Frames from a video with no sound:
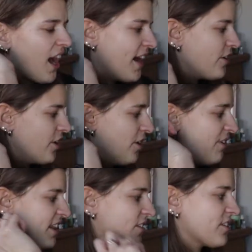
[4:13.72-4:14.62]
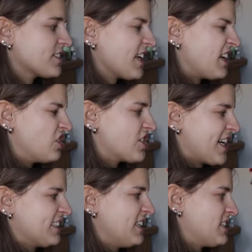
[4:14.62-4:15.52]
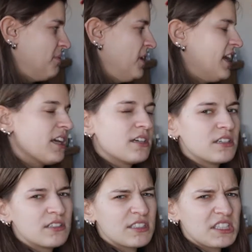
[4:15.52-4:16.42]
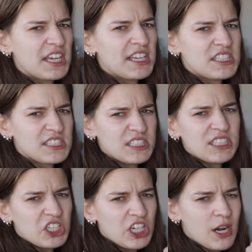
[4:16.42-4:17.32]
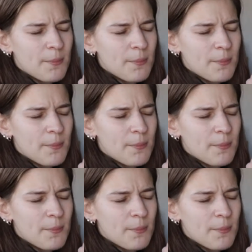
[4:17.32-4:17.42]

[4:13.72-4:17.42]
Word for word: I don't know. It looks like jelly to me. Like it's clear